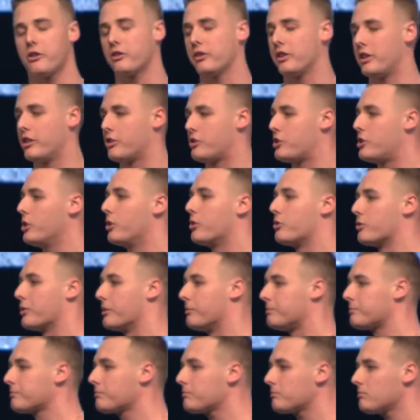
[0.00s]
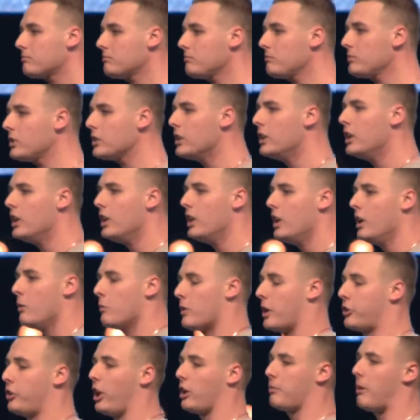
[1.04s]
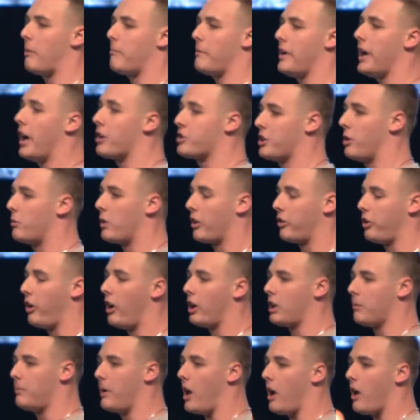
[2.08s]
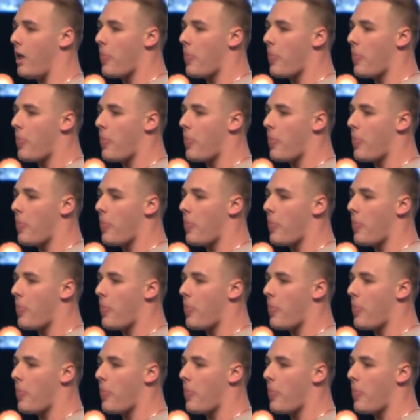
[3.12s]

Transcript: and his children. When I talk about marriage, I want to talk about